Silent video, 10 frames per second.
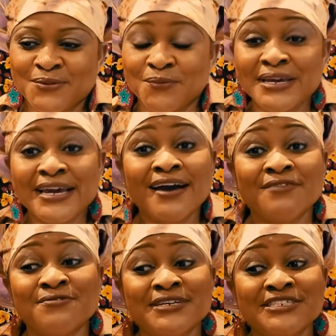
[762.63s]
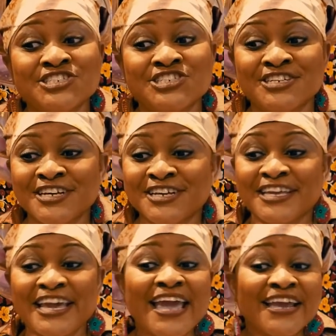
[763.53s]
we have reached
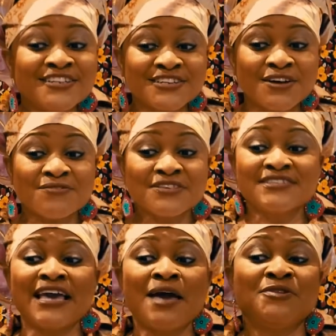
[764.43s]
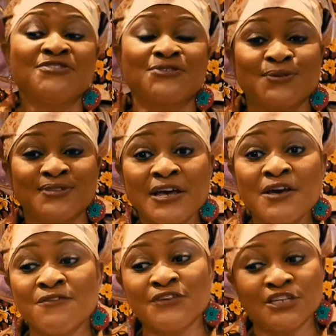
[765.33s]
the end of this episode
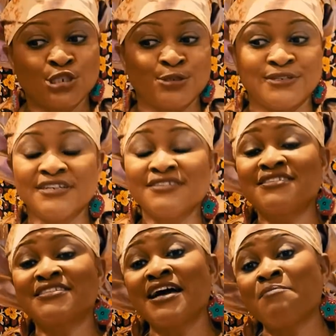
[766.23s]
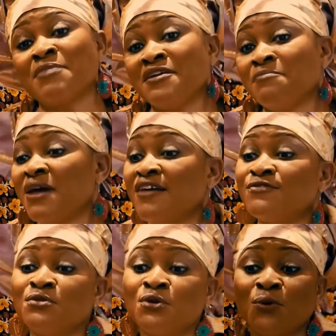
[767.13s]
featuring Nzambi,
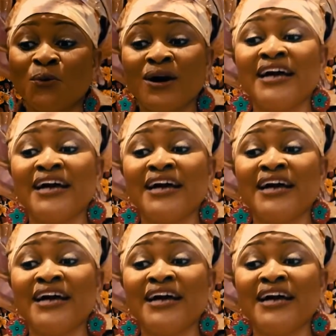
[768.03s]
Mavungu,